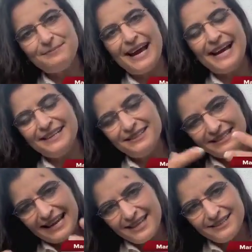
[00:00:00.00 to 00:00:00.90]
my is a
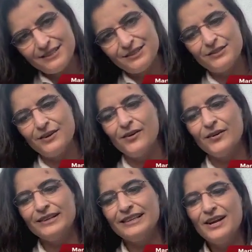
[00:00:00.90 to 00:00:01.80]
dancing
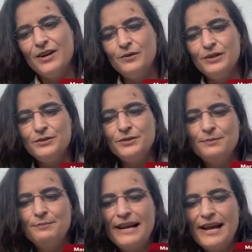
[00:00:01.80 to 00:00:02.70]
song, and we used to
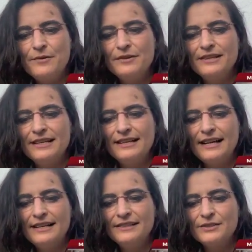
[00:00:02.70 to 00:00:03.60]
play with it
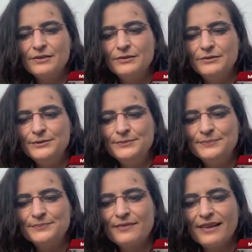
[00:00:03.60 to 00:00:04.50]
in school.
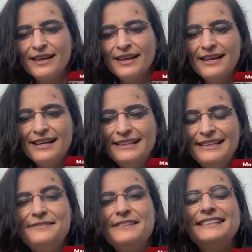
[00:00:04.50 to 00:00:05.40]

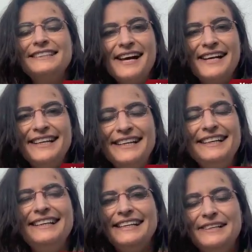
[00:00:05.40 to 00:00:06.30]
Liefste Tannie,
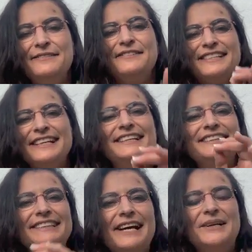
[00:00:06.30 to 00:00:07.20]

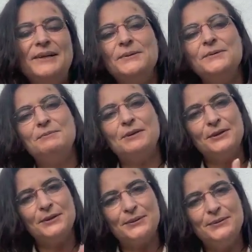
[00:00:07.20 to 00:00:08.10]
ons bring
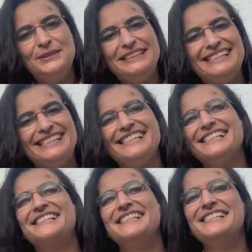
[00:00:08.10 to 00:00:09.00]

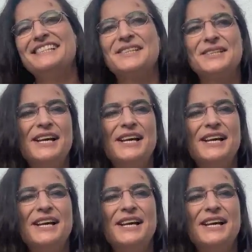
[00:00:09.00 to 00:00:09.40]
rosies. This is